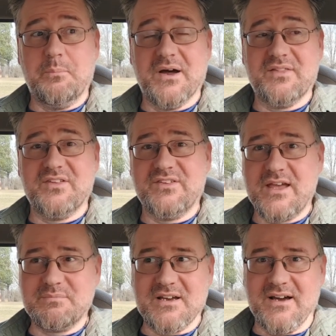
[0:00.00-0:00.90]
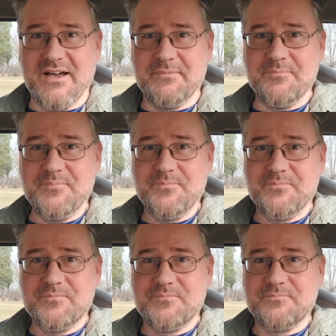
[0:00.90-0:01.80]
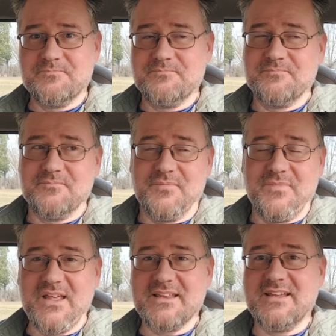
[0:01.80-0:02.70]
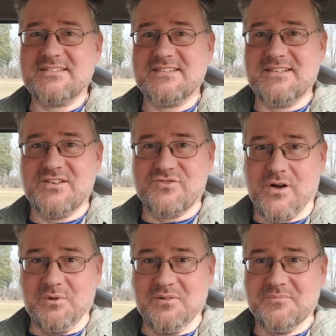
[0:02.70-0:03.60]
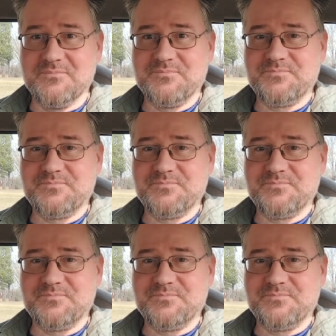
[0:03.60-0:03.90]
But at the same time, that gets us into trouble.